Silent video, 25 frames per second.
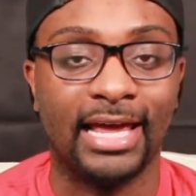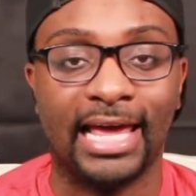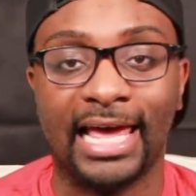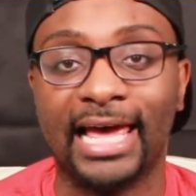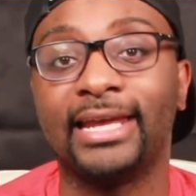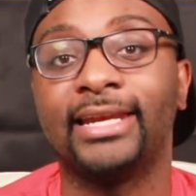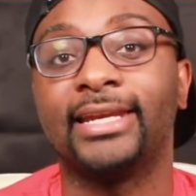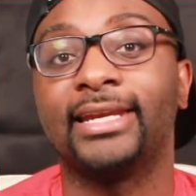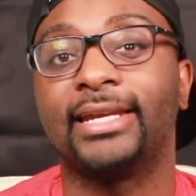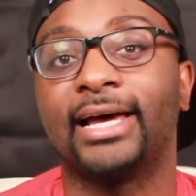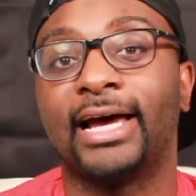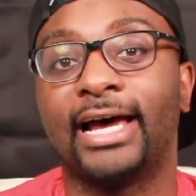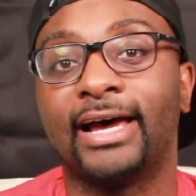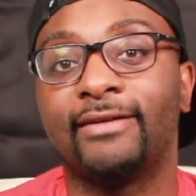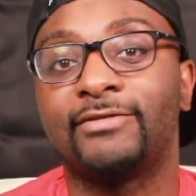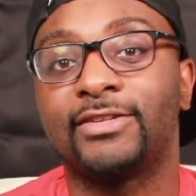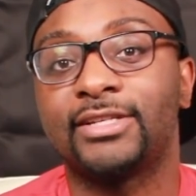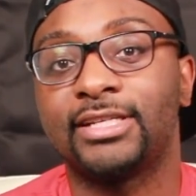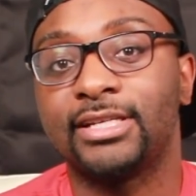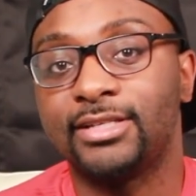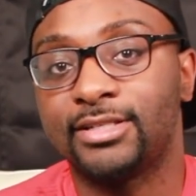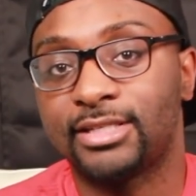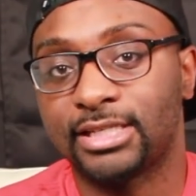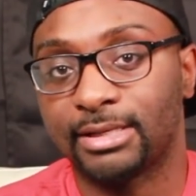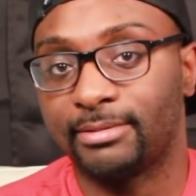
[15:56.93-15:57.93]
And I've
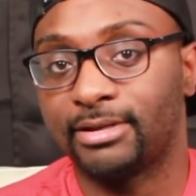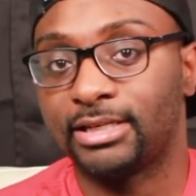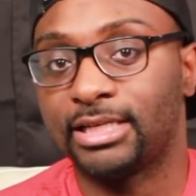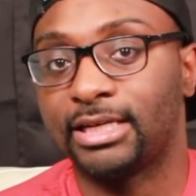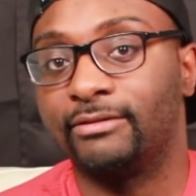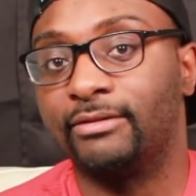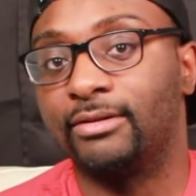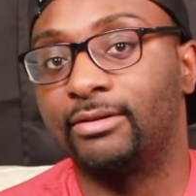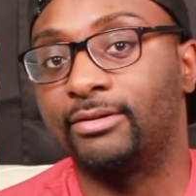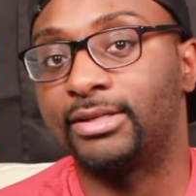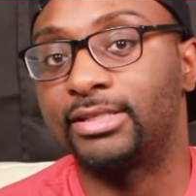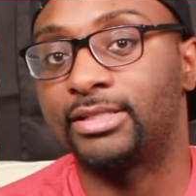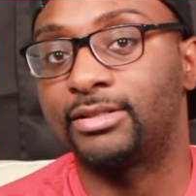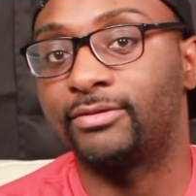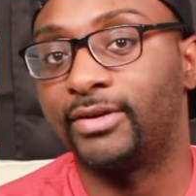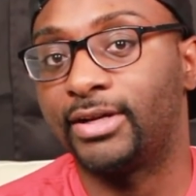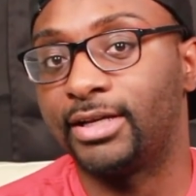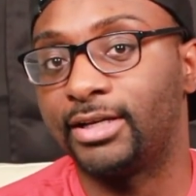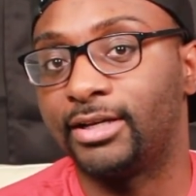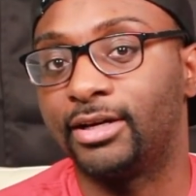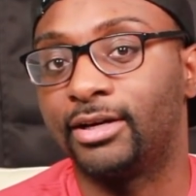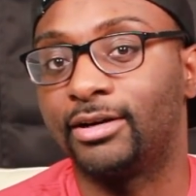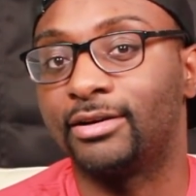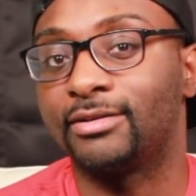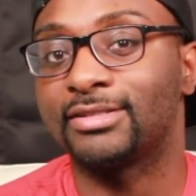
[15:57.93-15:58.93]
seen some of David Wood's
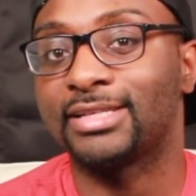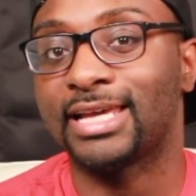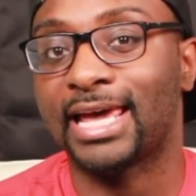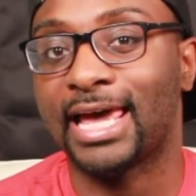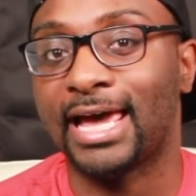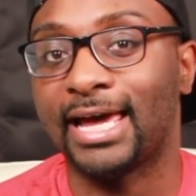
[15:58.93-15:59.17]
videos.